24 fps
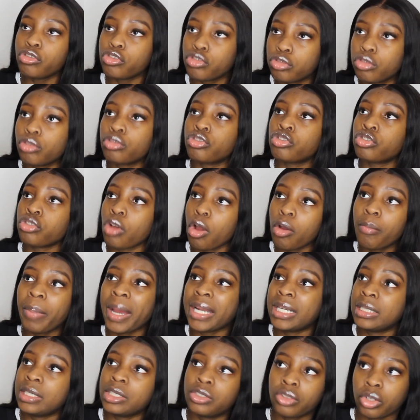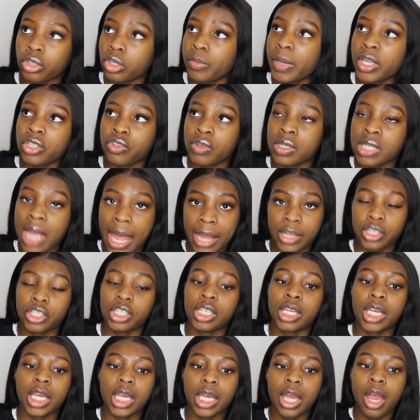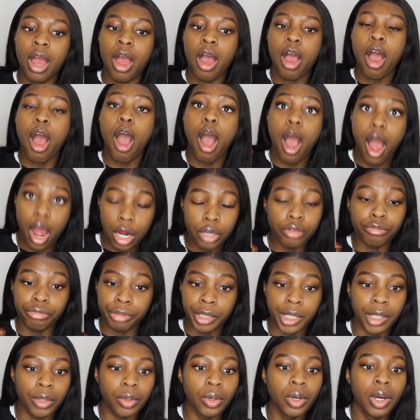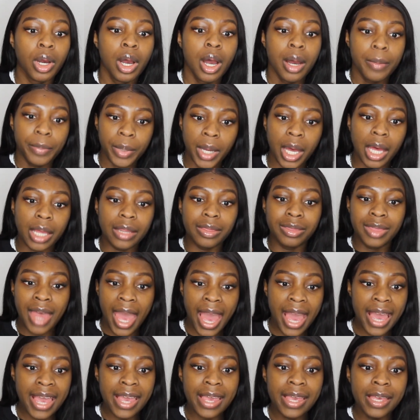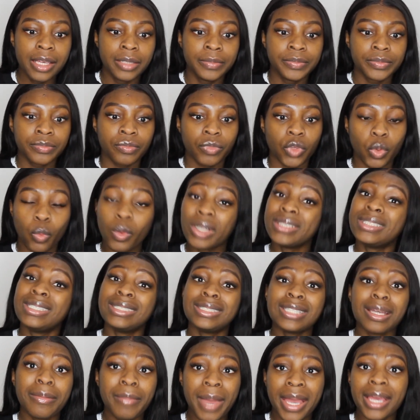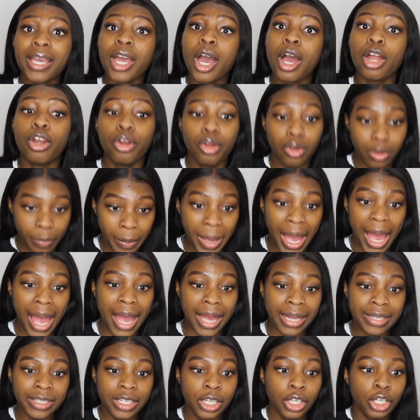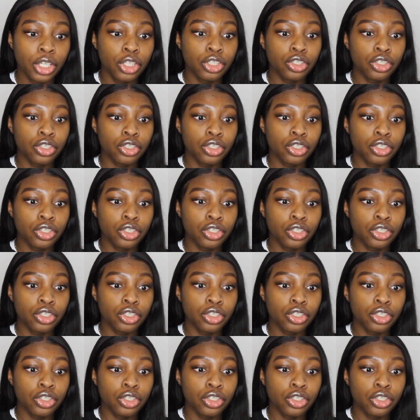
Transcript: just looks so bad in this documentary. It's actually unreal, but they wanted to make her look bad.